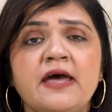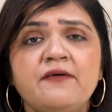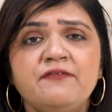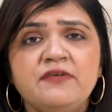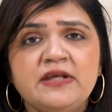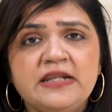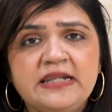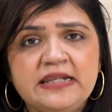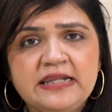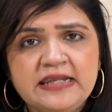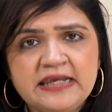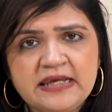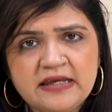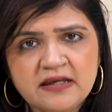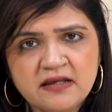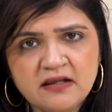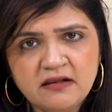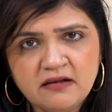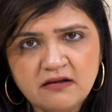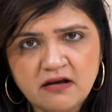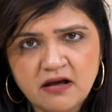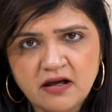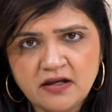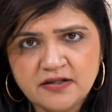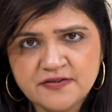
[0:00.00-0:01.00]
the
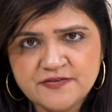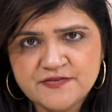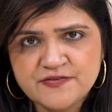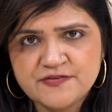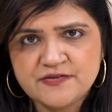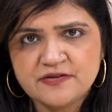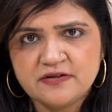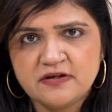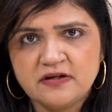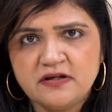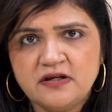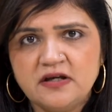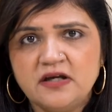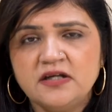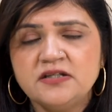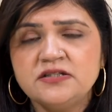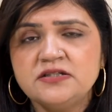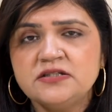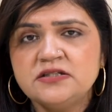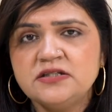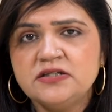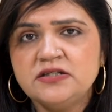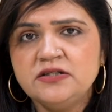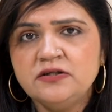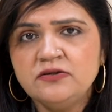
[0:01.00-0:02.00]
legal answer
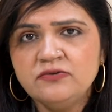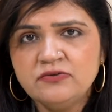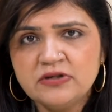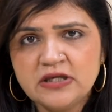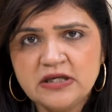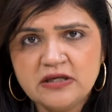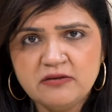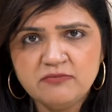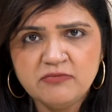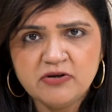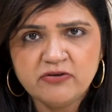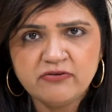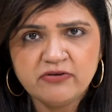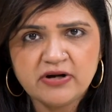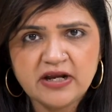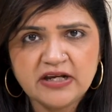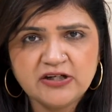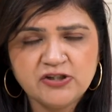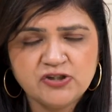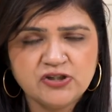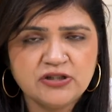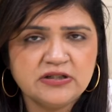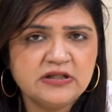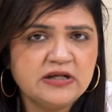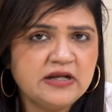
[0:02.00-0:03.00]
under the UK
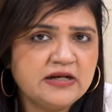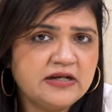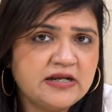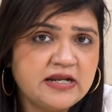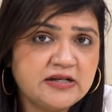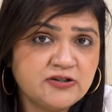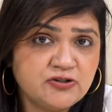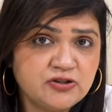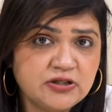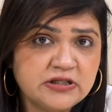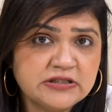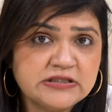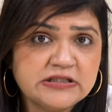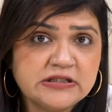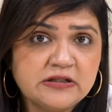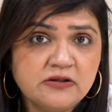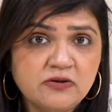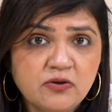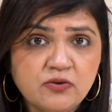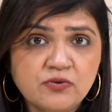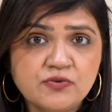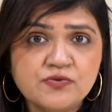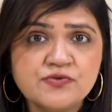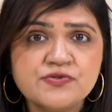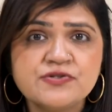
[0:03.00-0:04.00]
immigration and
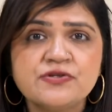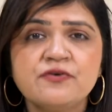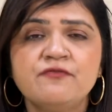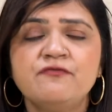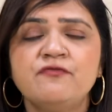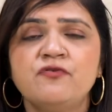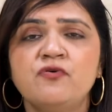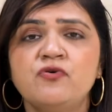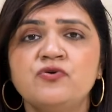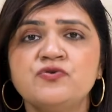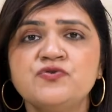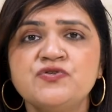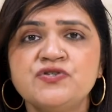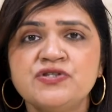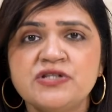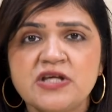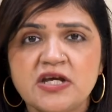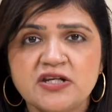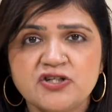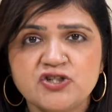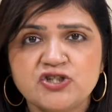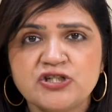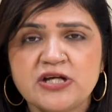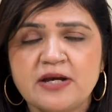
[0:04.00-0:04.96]
nationality laws for such